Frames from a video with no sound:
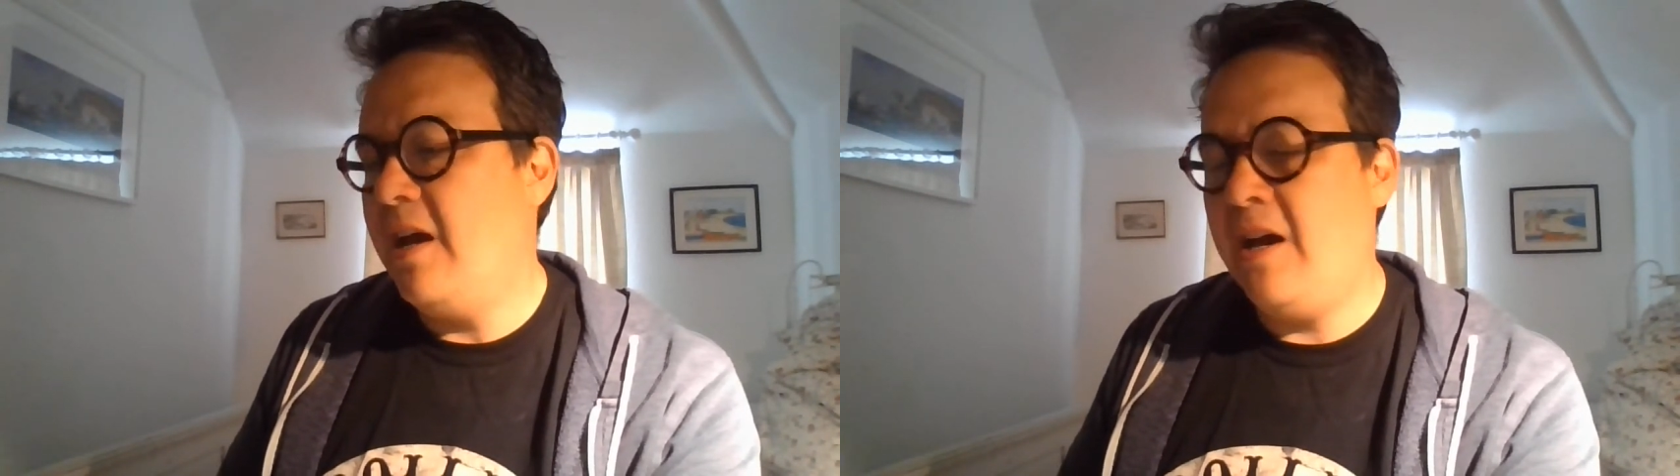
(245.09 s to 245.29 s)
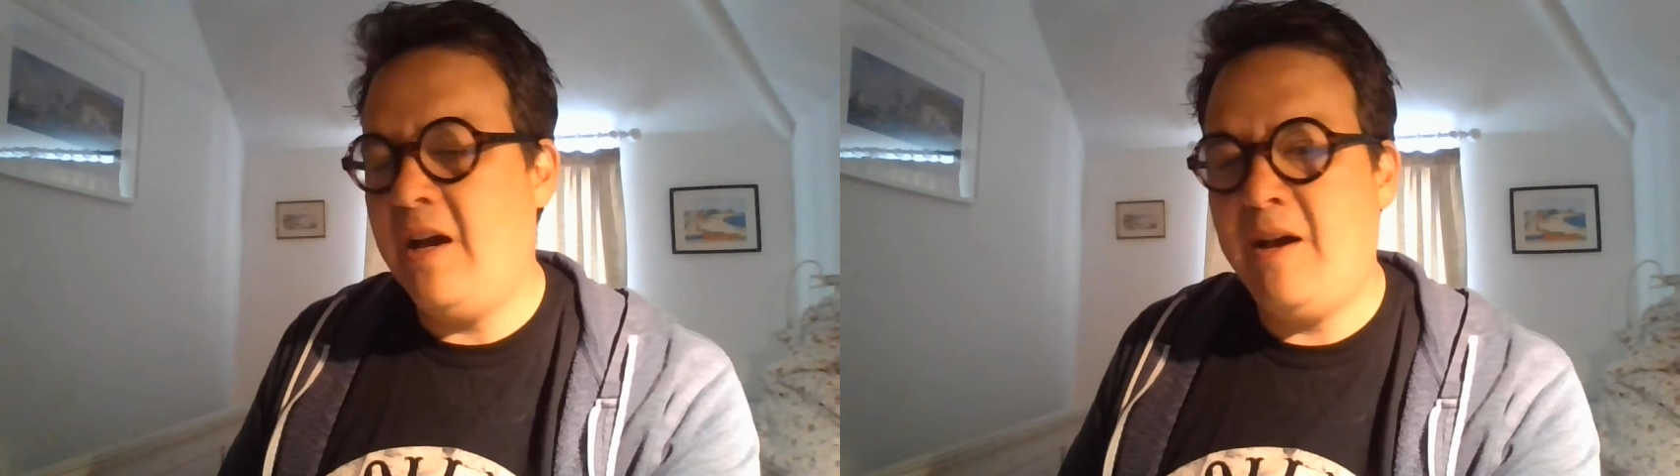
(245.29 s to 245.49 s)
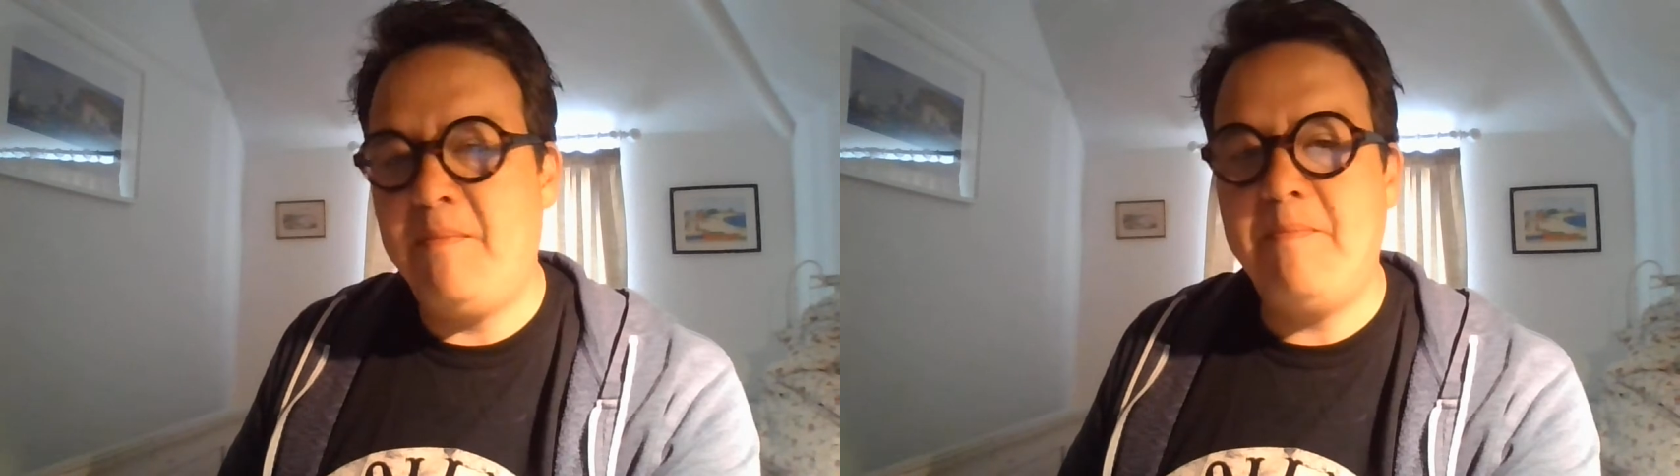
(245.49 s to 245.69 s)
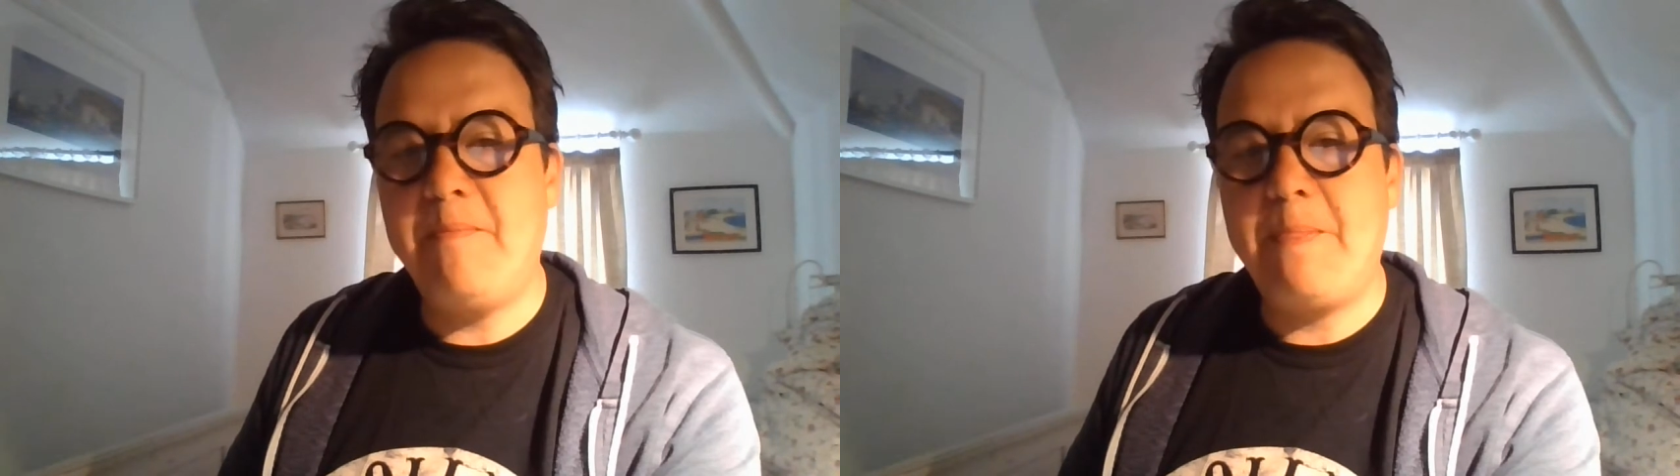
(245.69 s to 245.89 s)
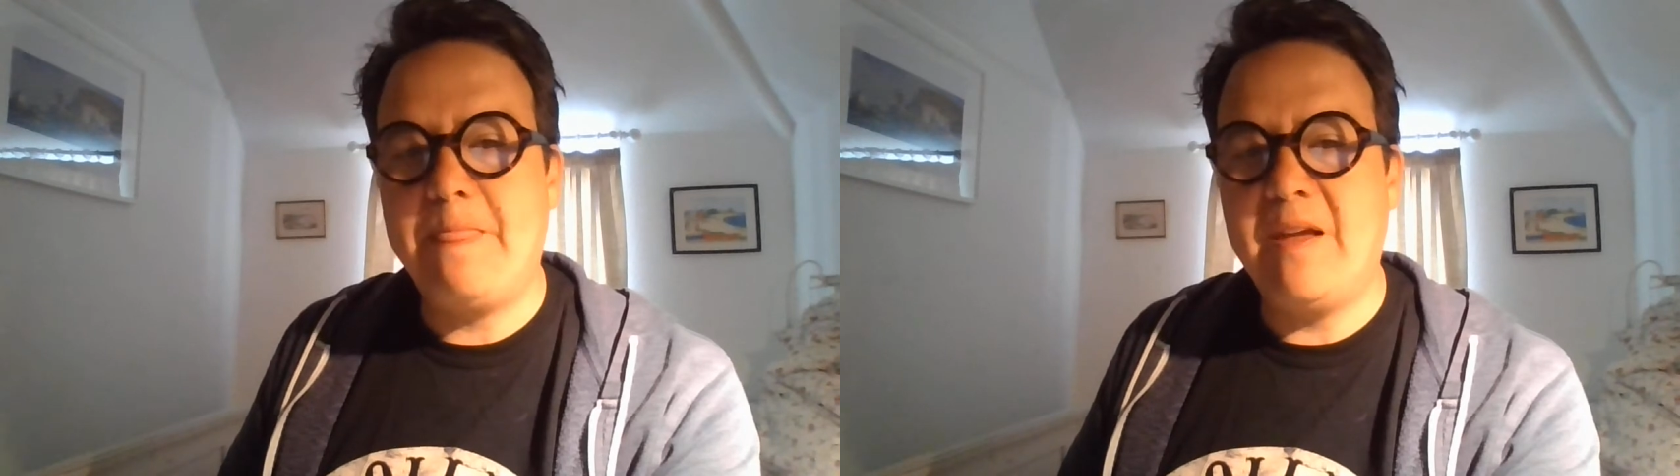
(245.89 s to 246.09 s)
A
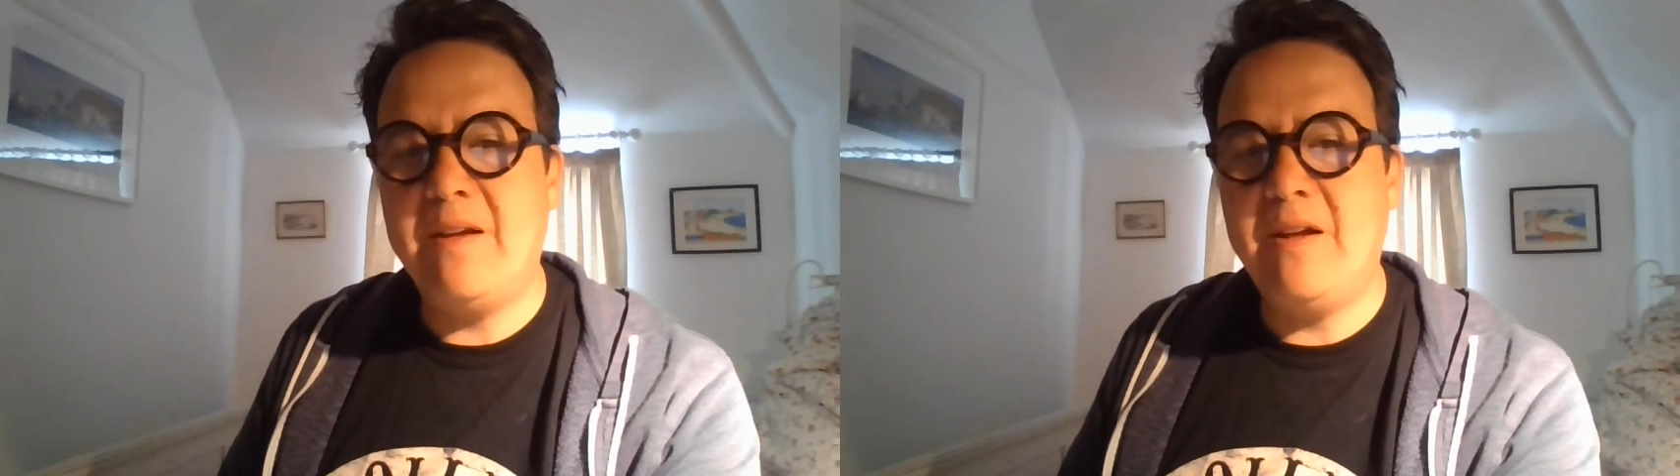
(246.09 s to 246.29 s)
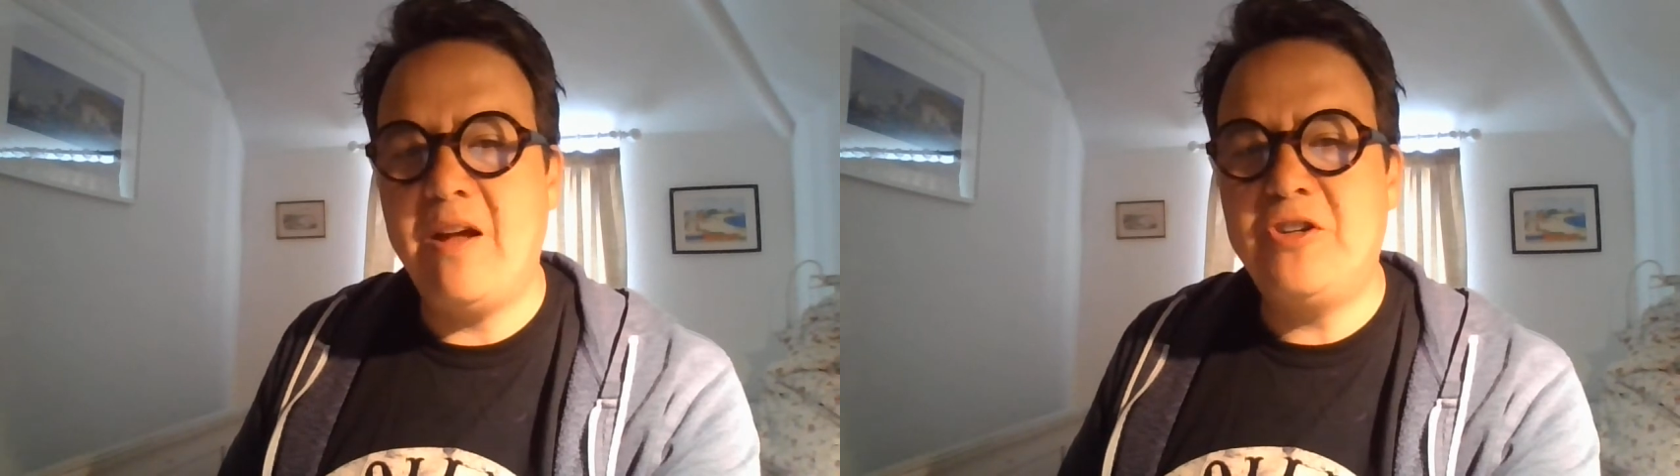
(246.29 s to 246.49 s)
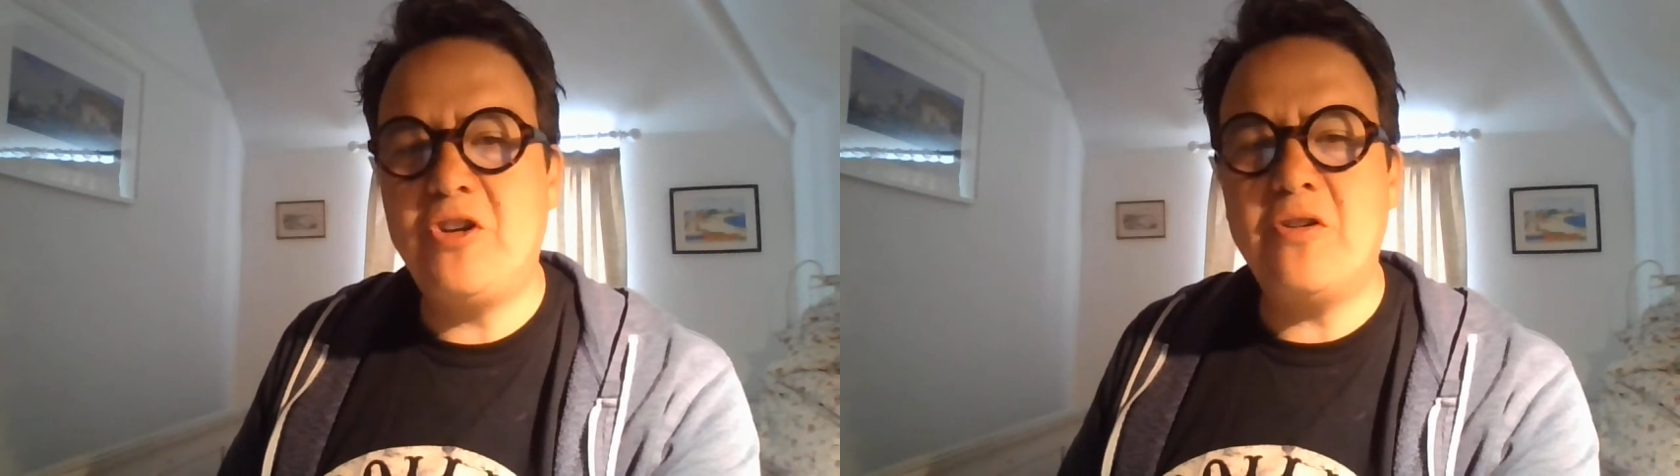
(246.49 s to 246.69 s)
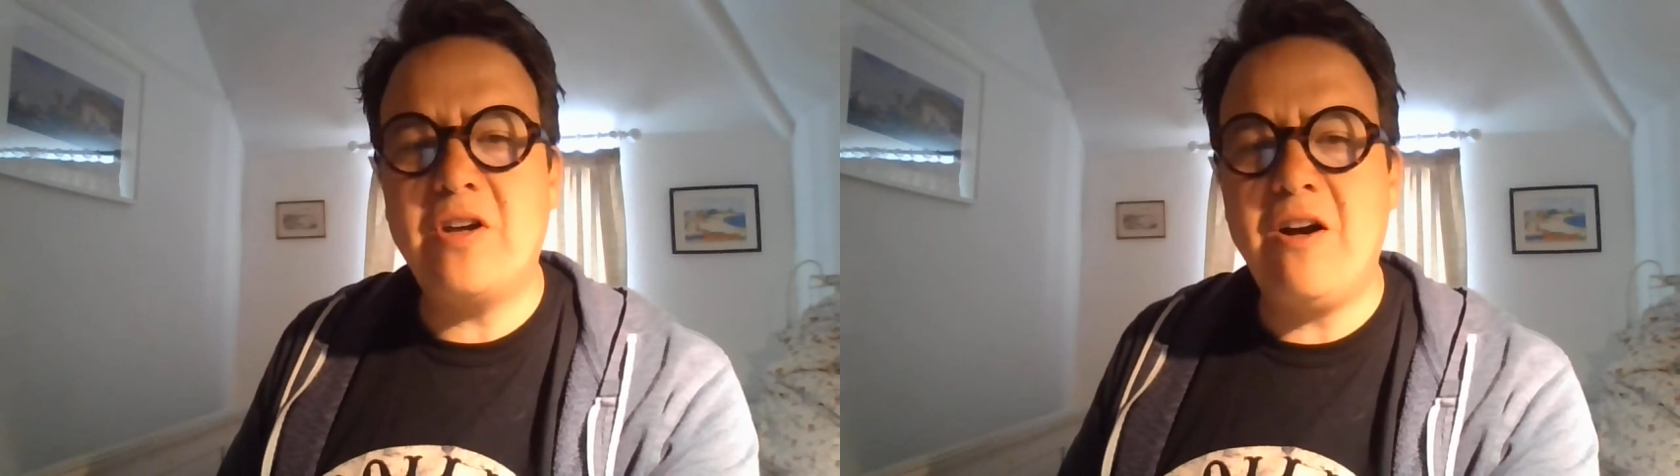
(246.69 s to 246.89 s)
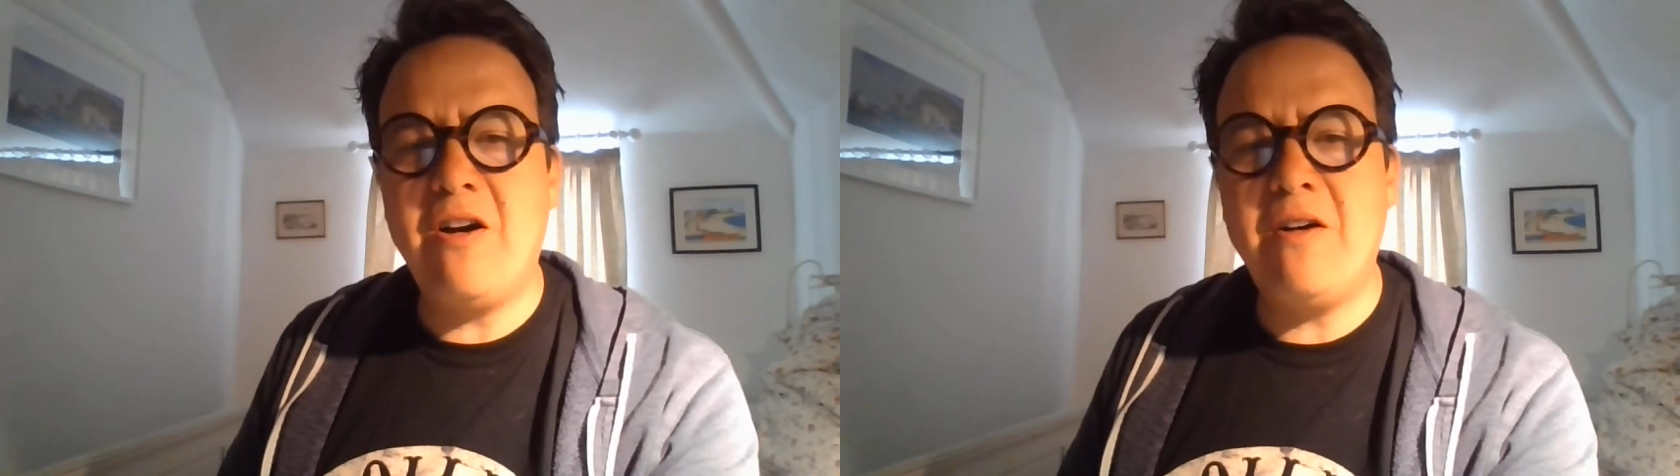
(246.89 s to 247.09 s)
dog
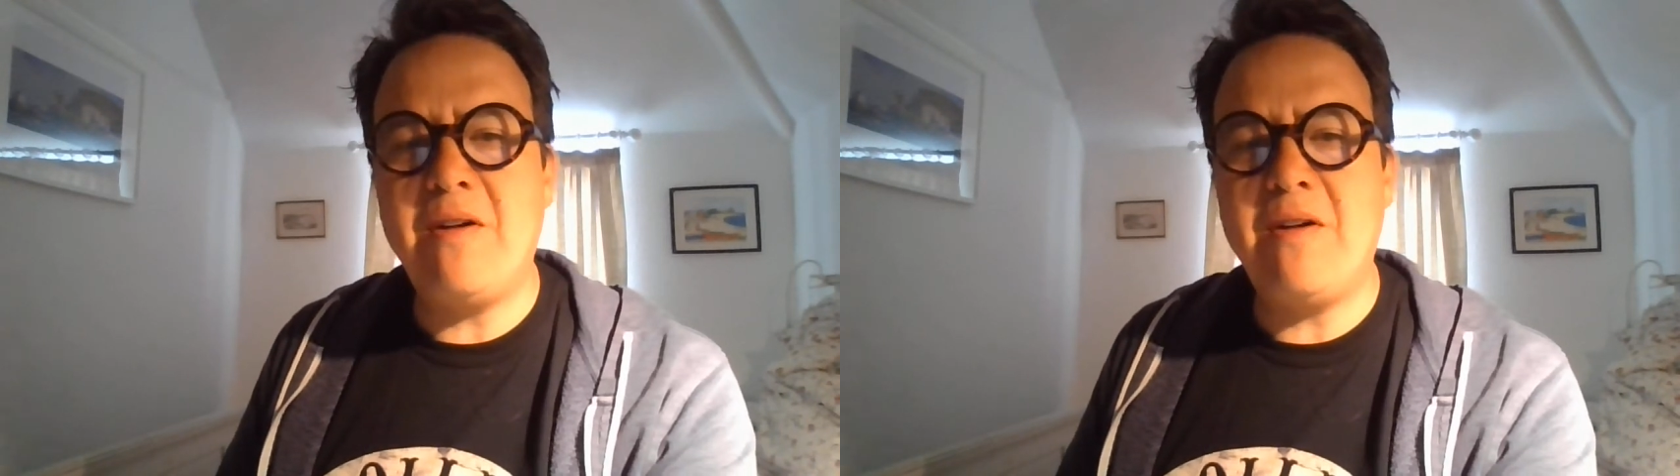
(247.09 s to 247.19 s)
cart,